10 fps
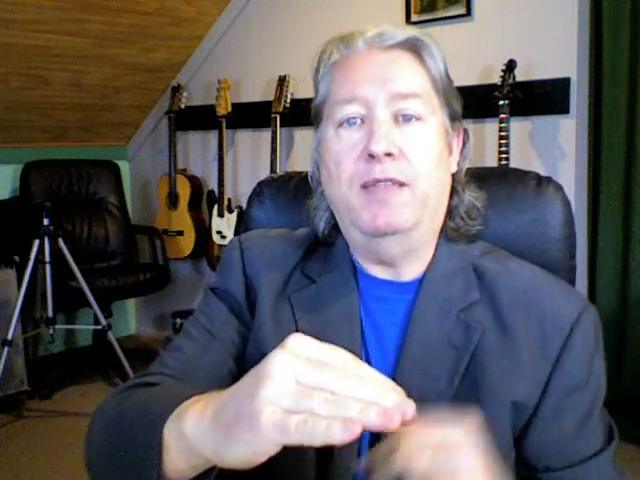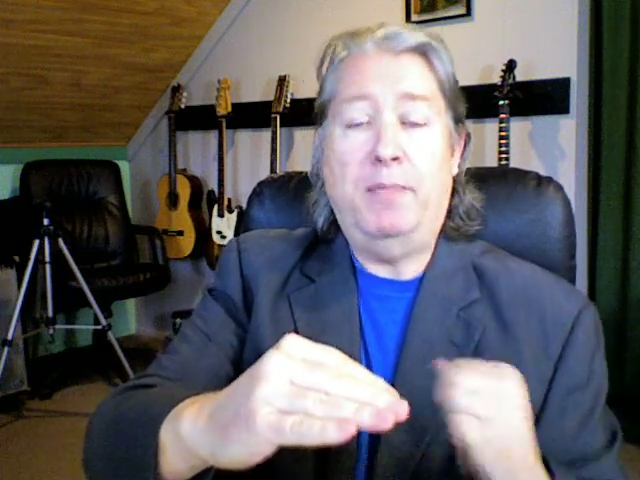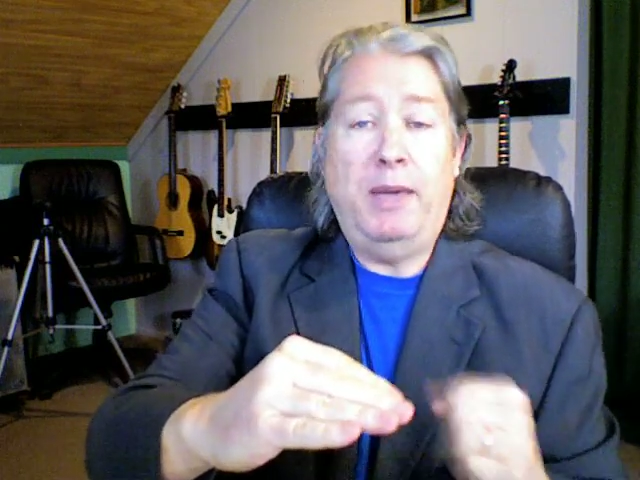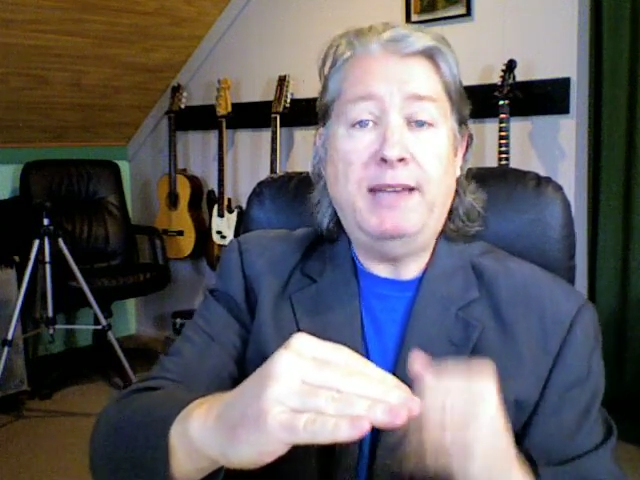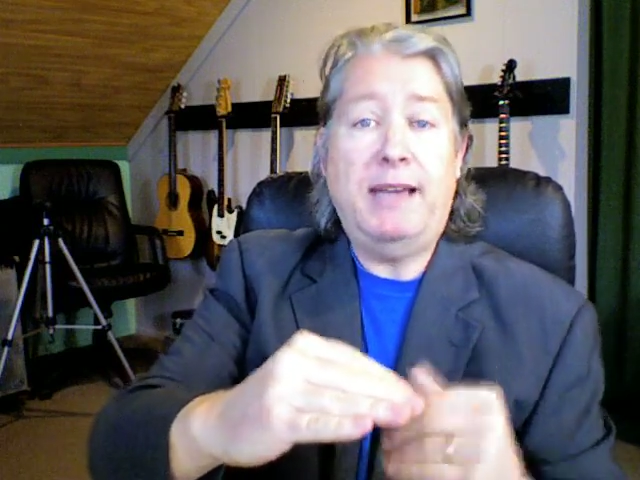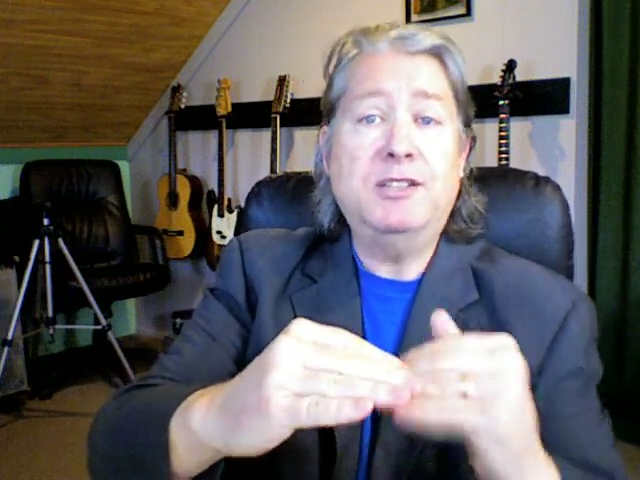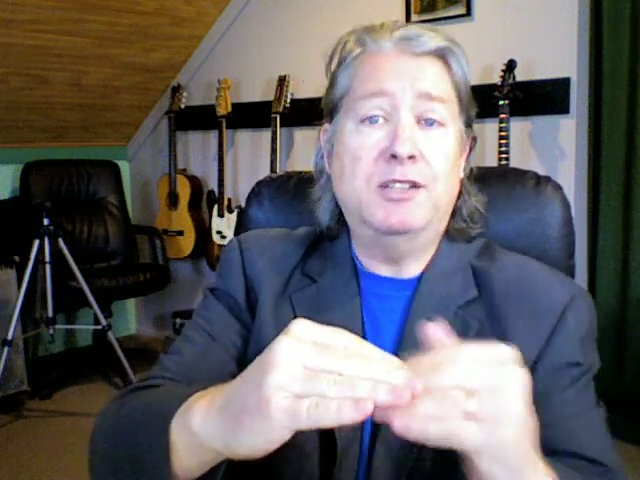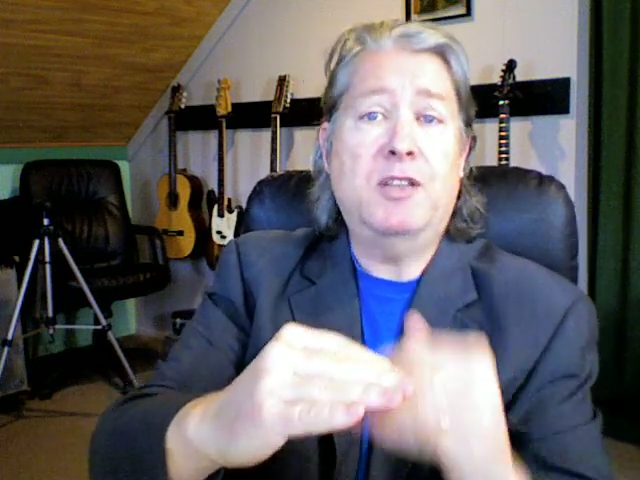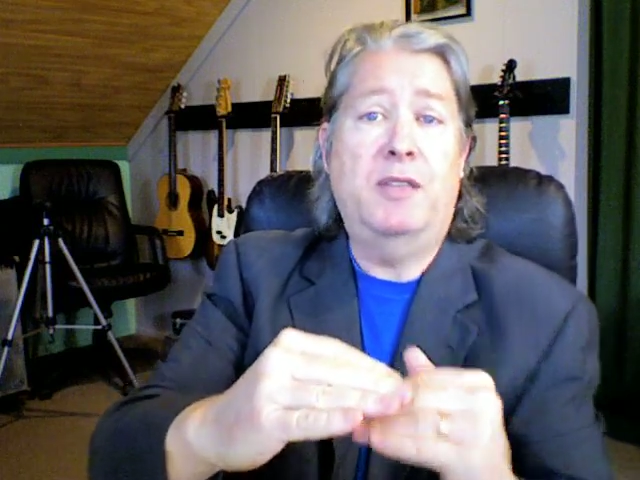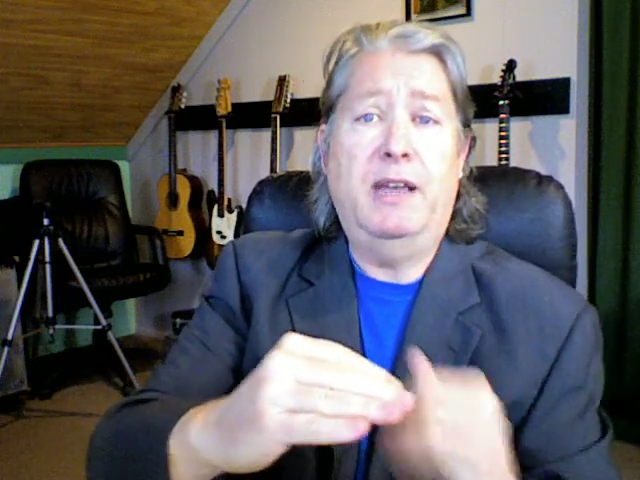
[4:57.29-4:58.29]
They pay
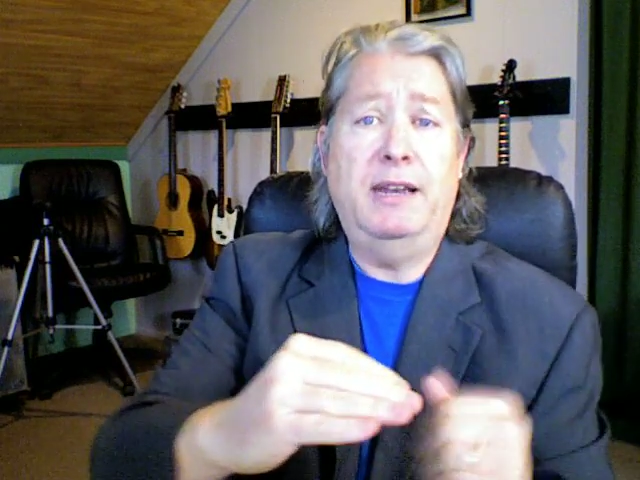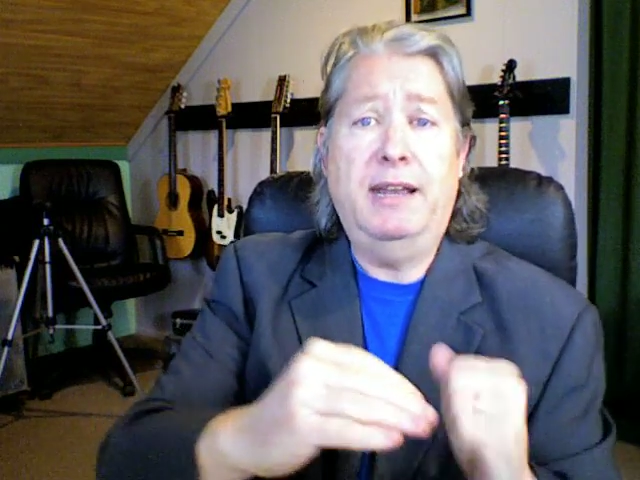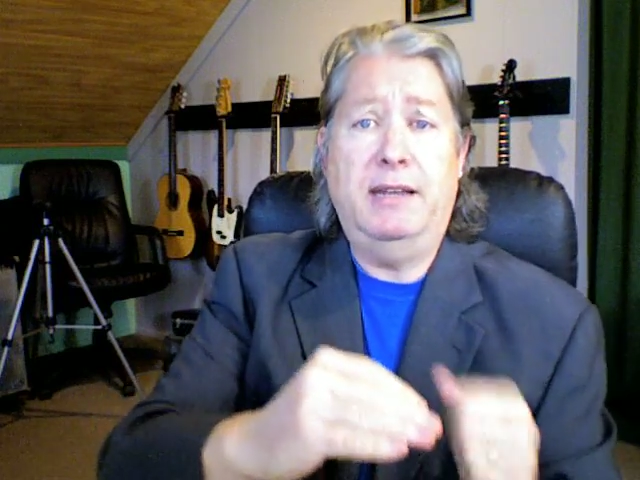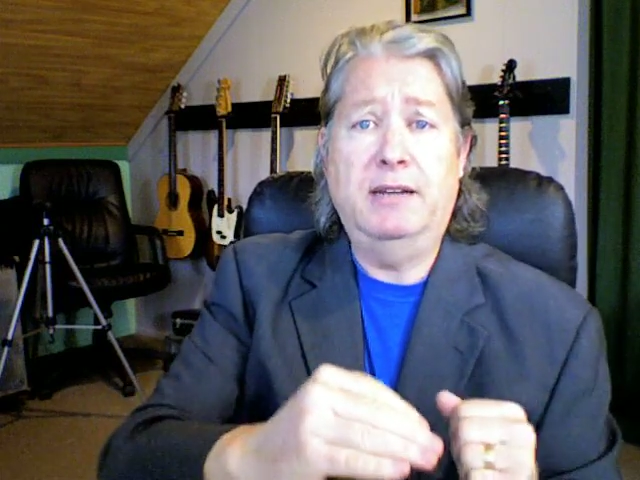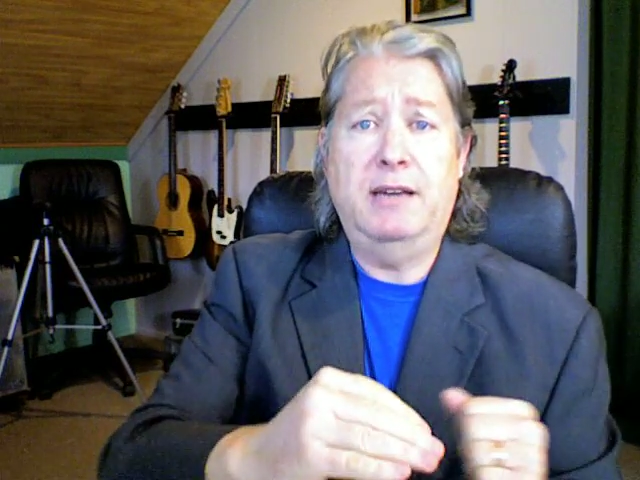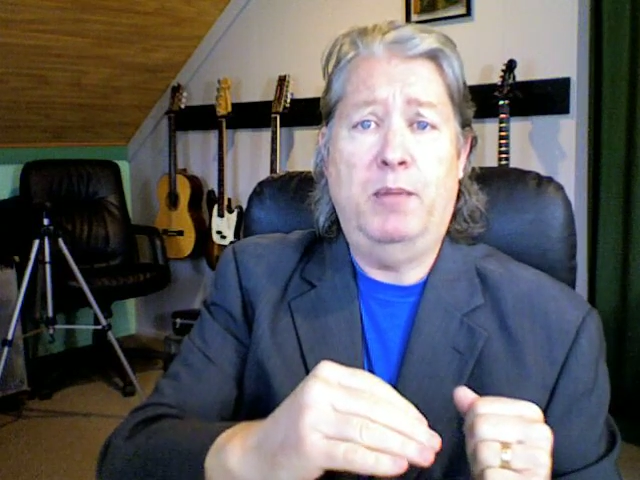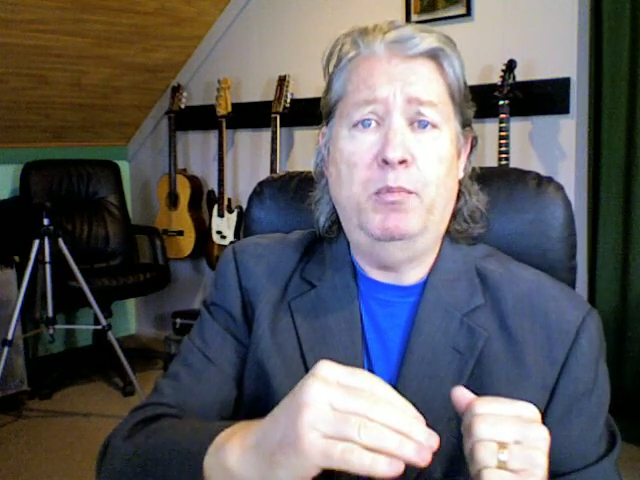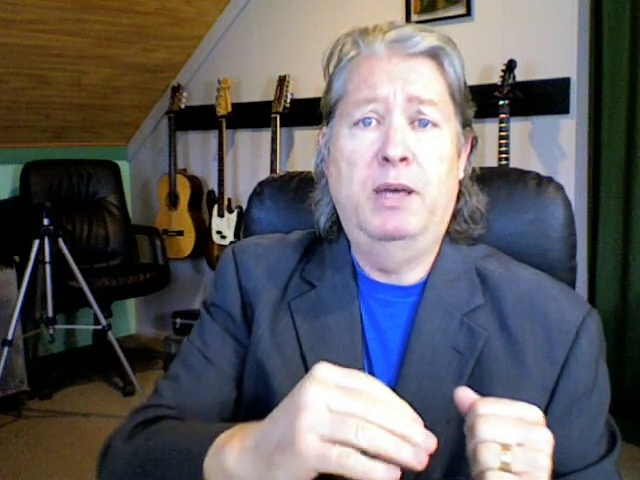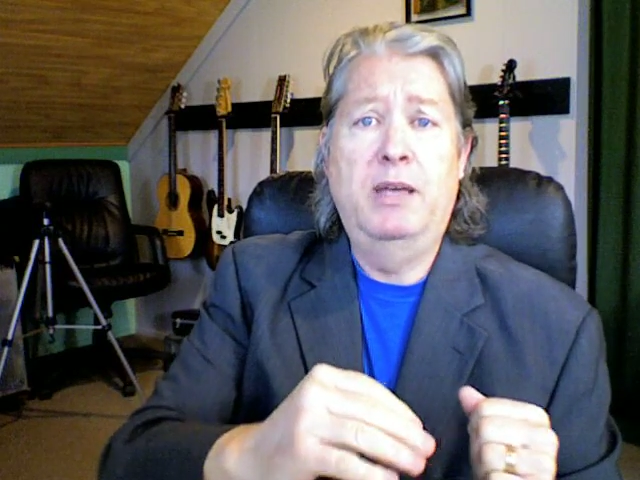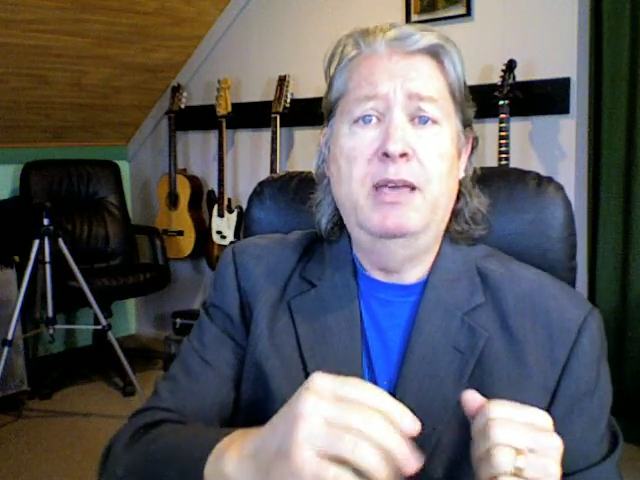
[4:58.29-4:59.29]
taxes on that net income.